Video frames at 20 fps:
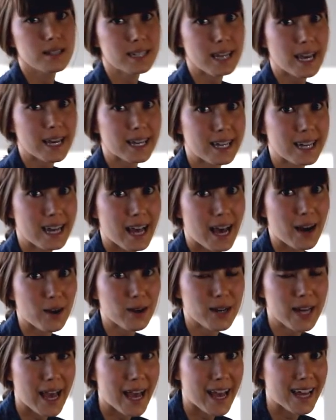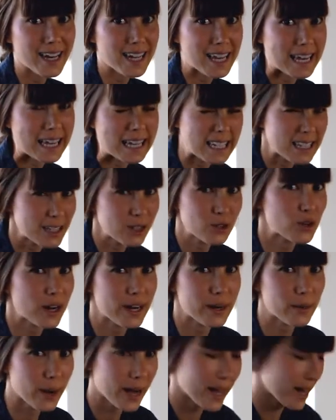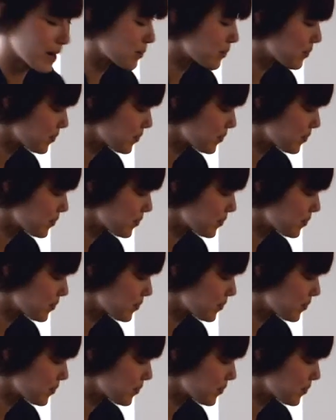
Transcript: take it out and eat straight away.